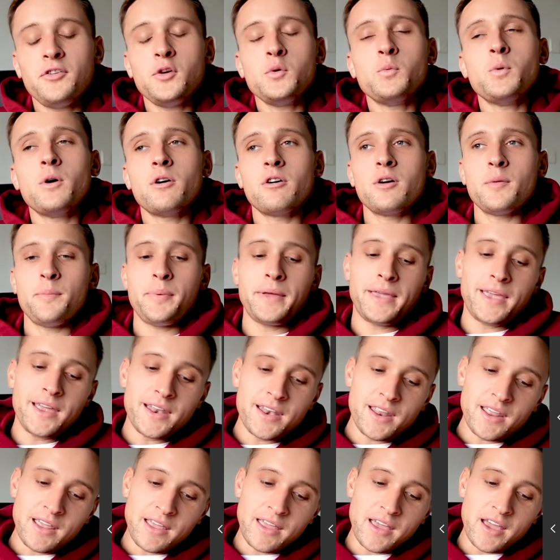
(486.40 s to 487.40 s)
you were a
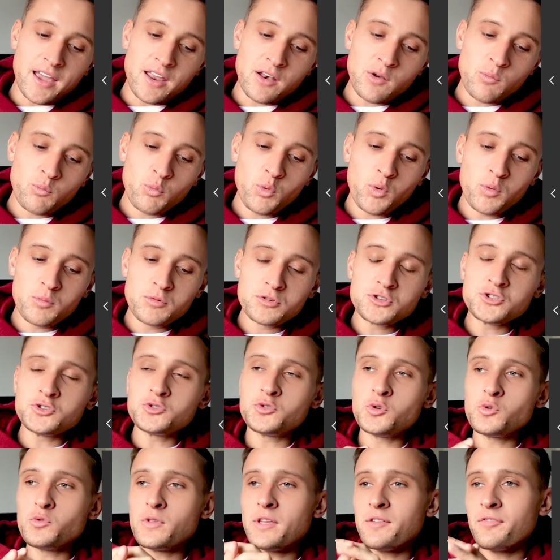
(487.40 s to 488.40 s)
beginner again, what would you
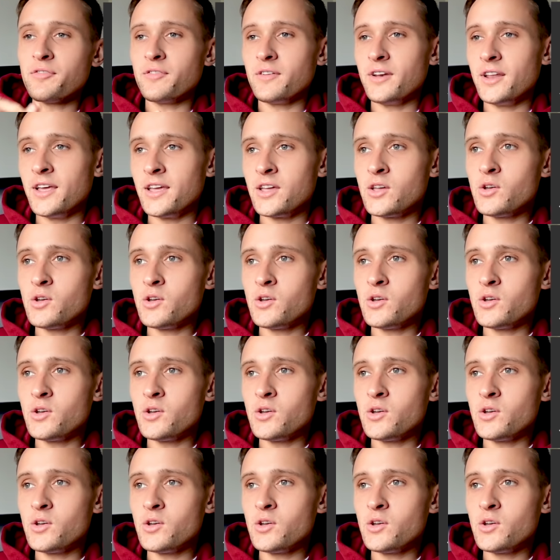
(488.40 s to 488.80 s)
do differently?